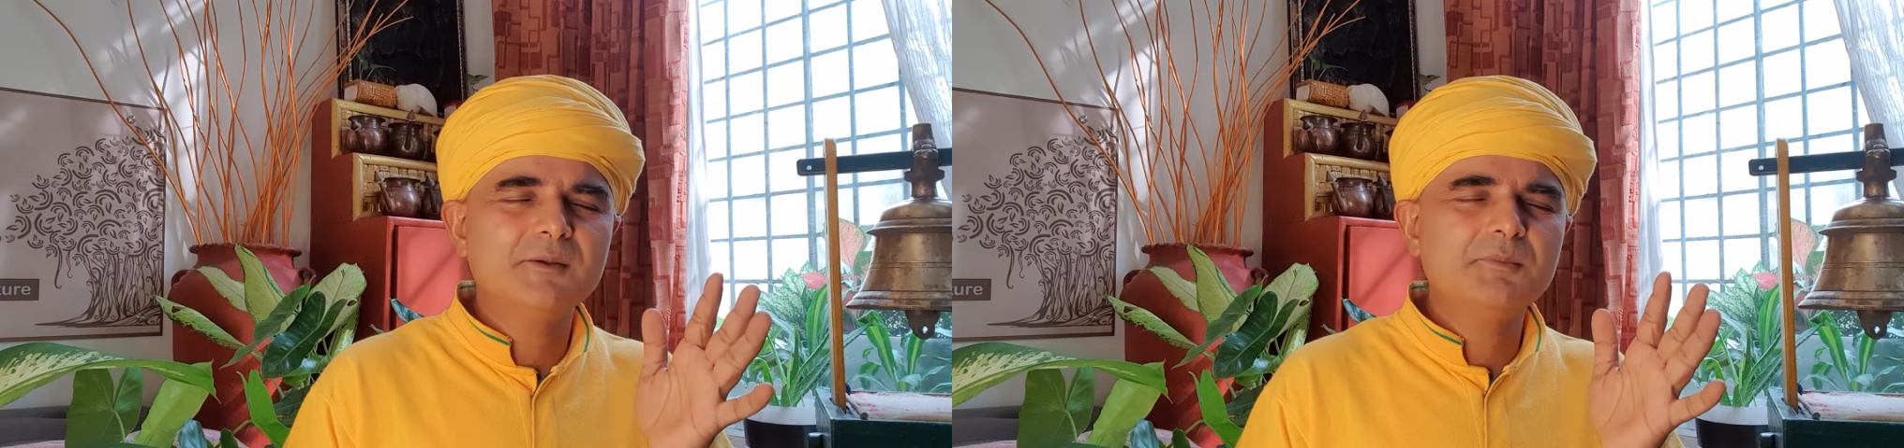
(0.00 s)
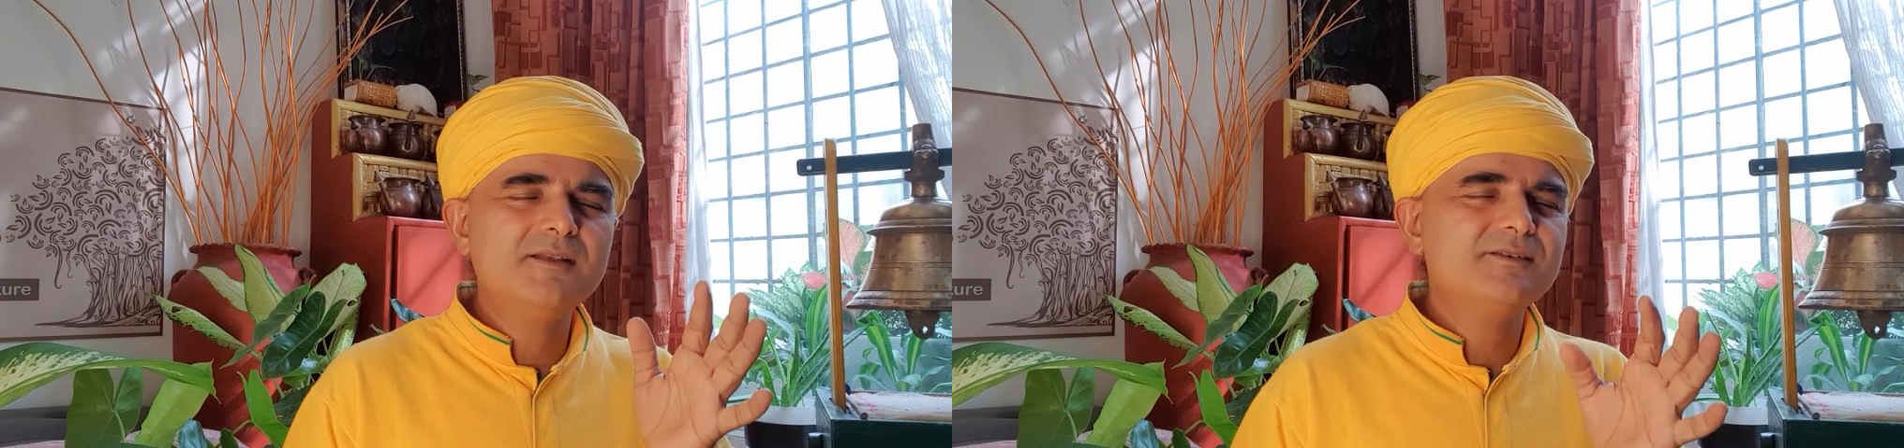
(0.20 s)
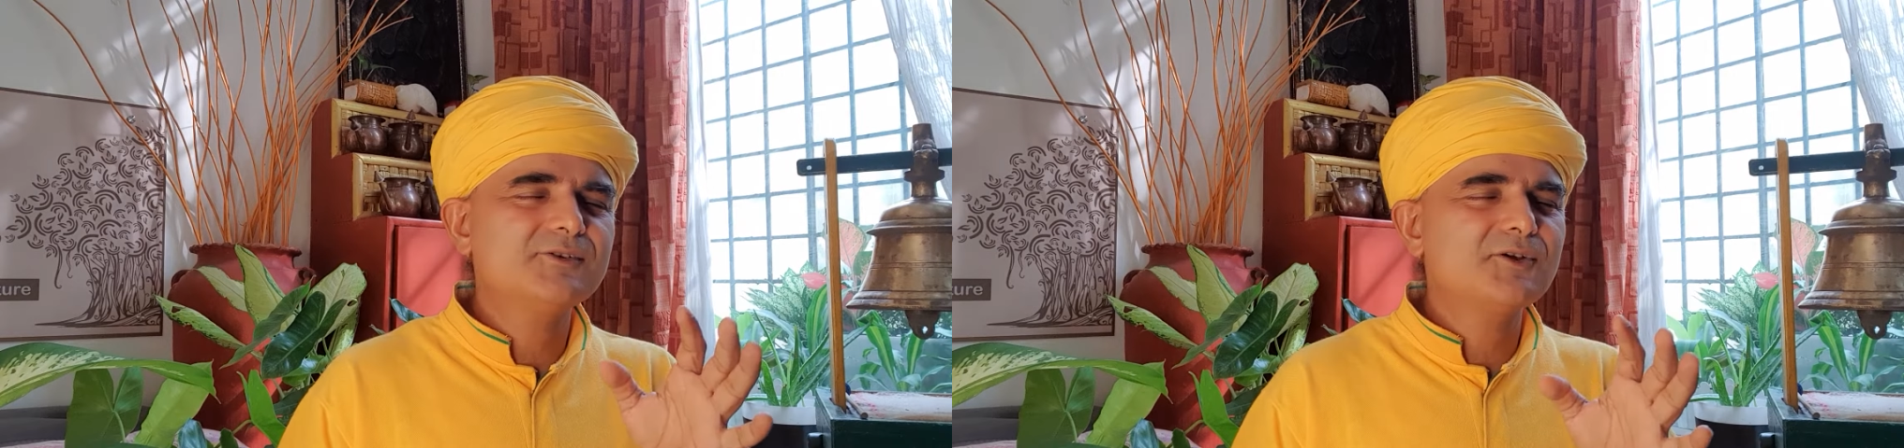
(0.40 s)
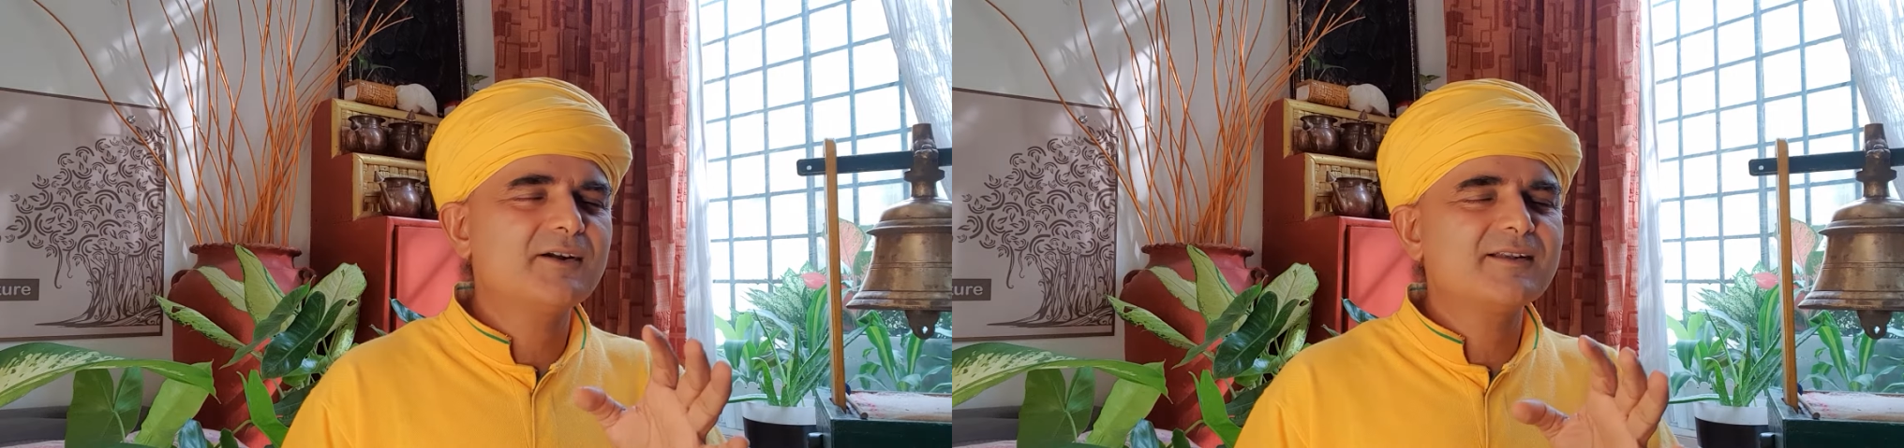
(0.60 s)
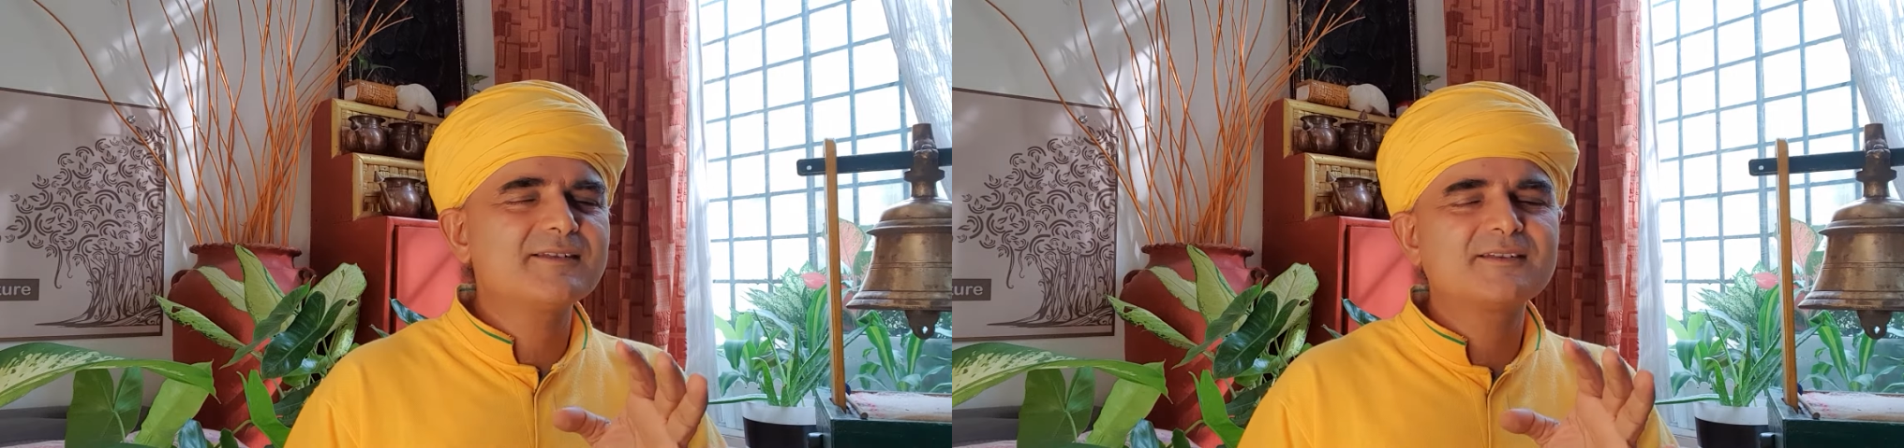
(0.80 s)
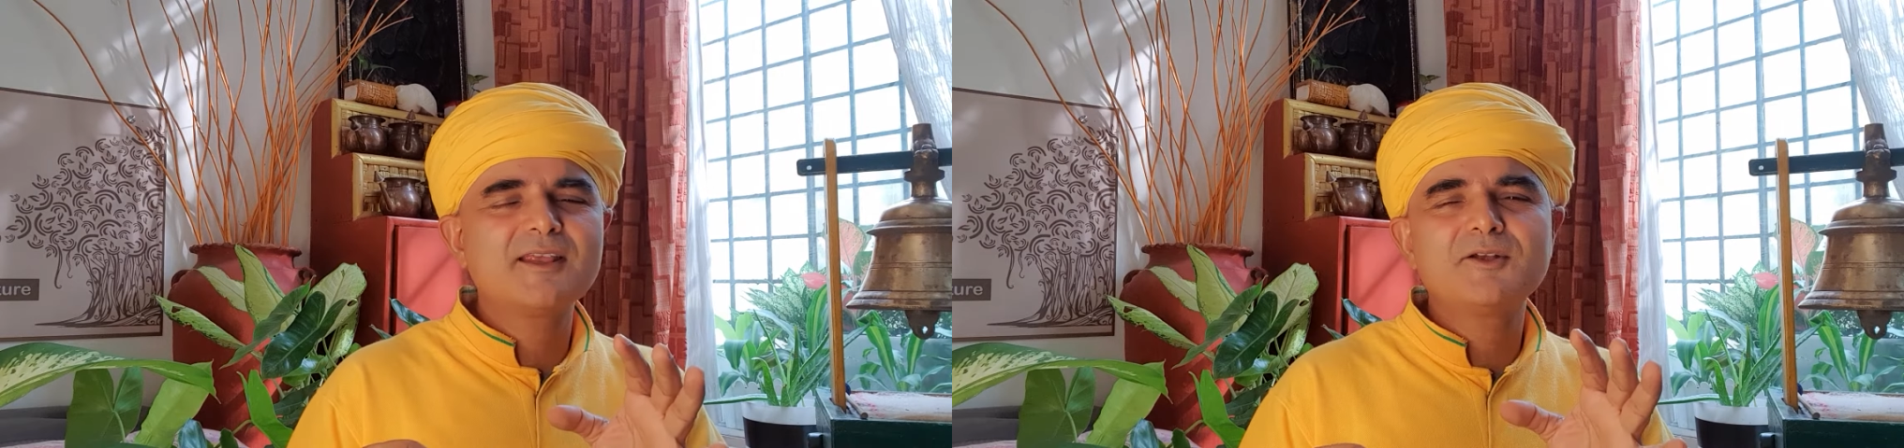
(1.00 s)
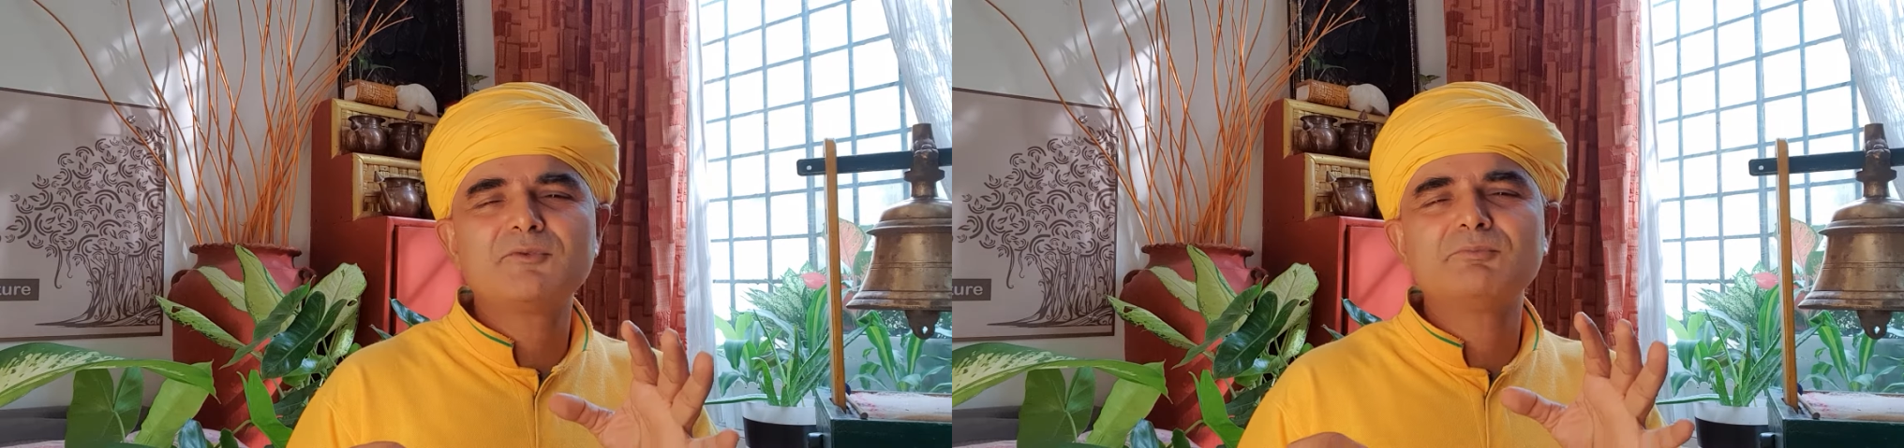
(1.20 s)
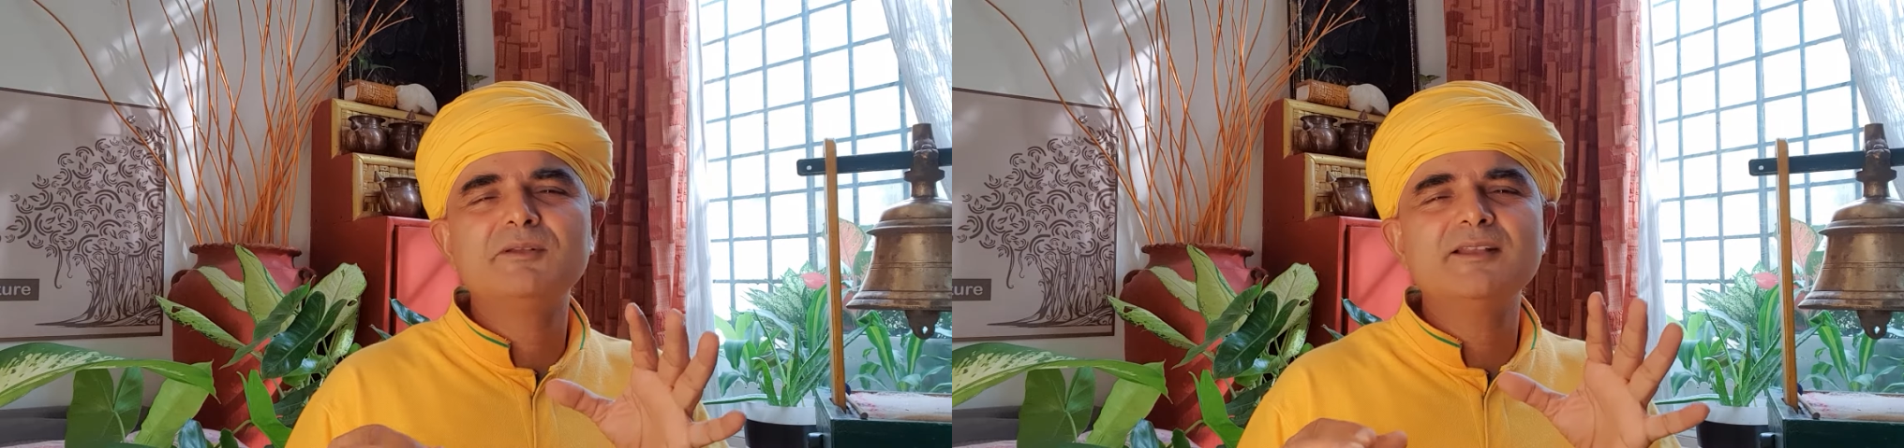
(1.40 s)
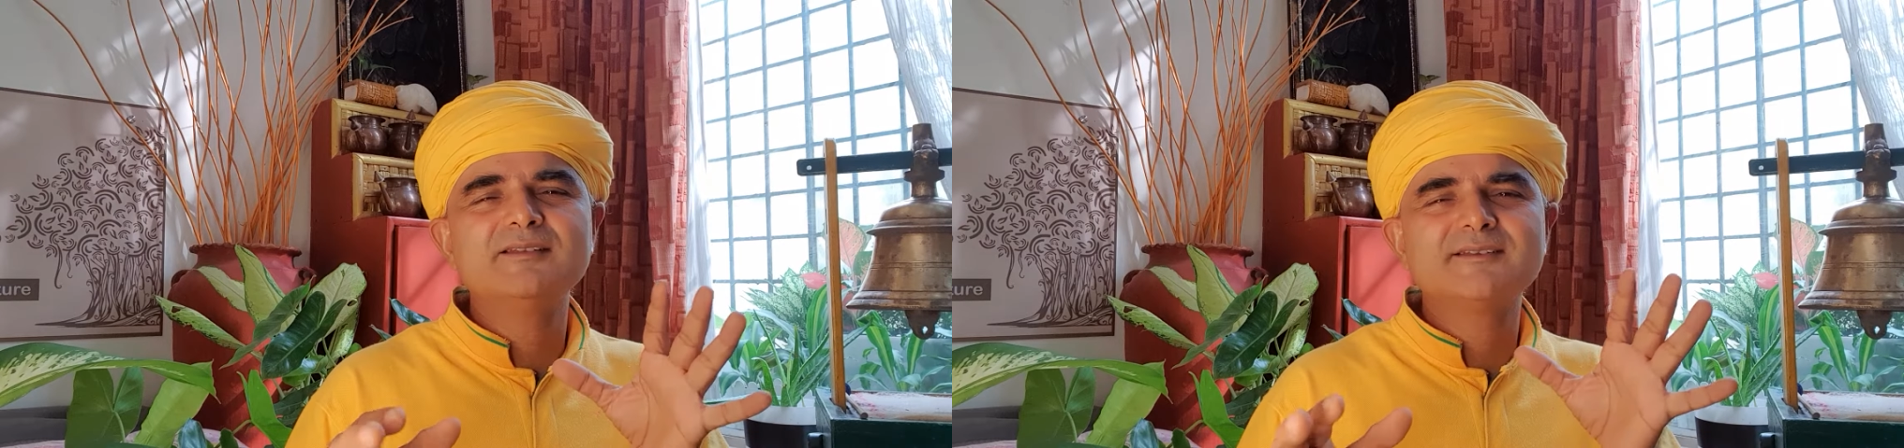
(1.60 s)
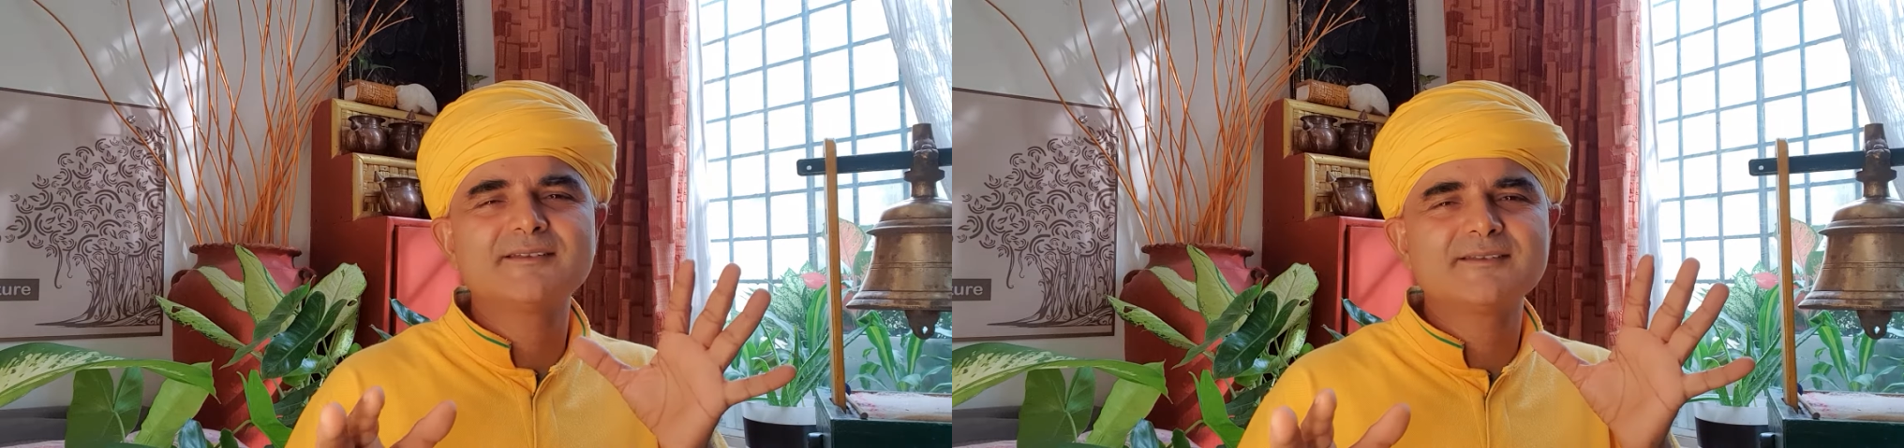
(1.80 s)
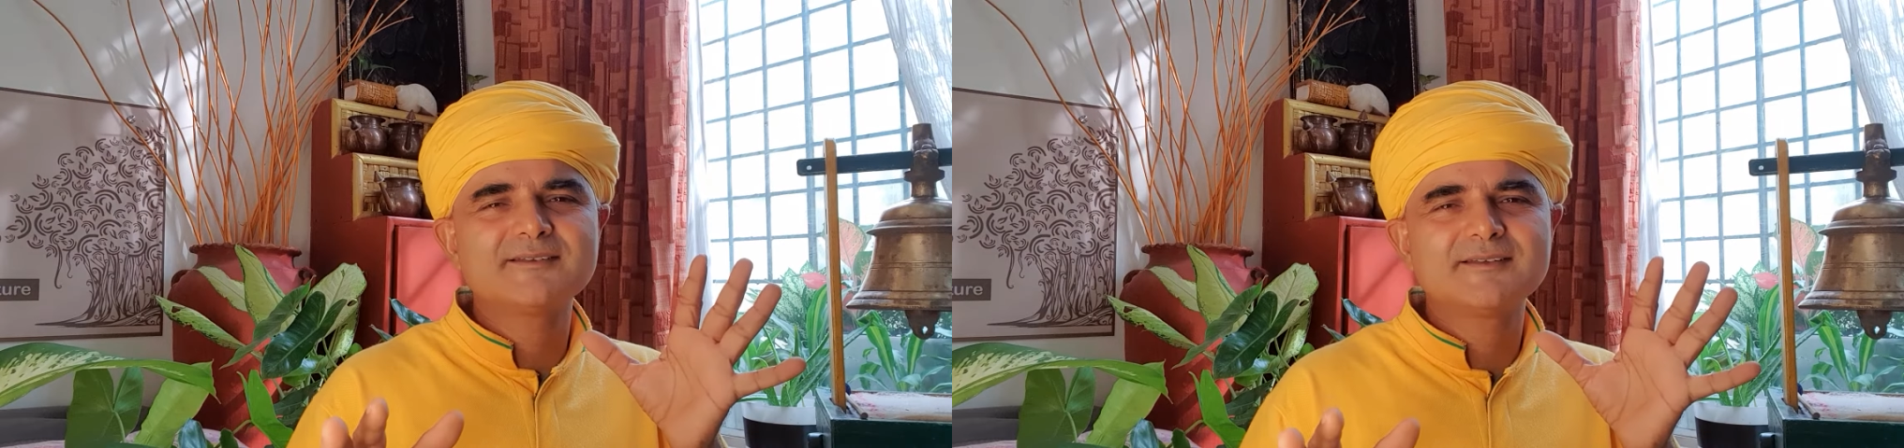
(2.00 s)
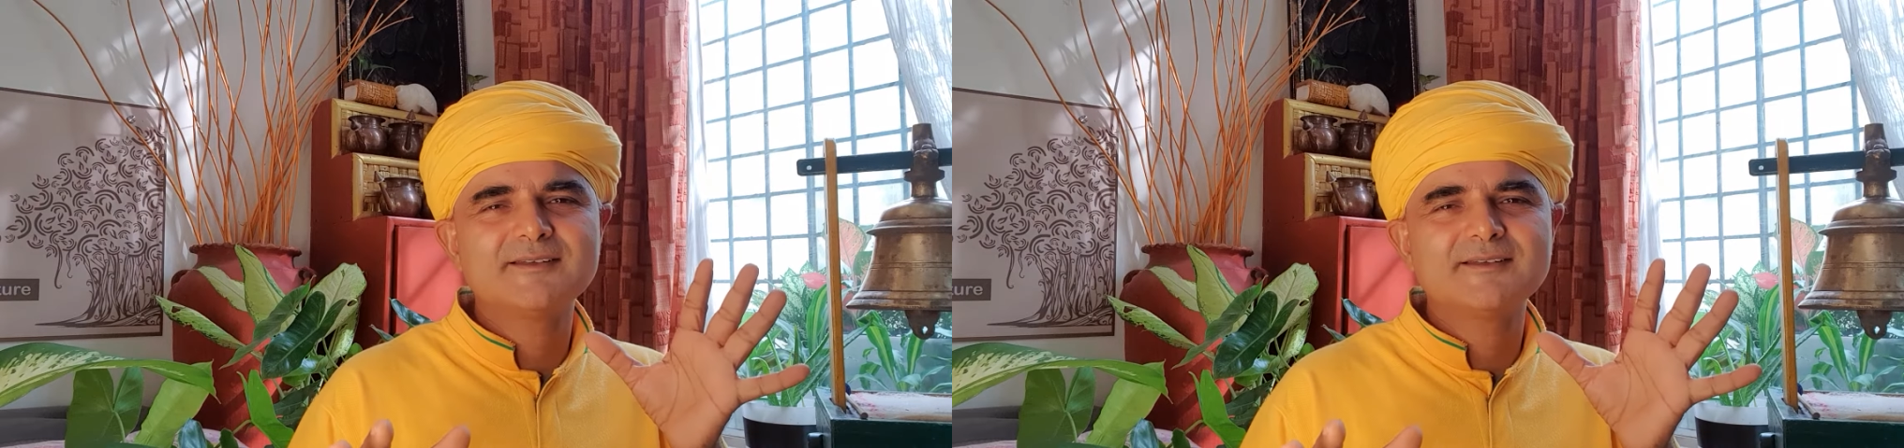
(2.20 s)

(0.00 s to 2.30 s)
Means you are in a state of bliss.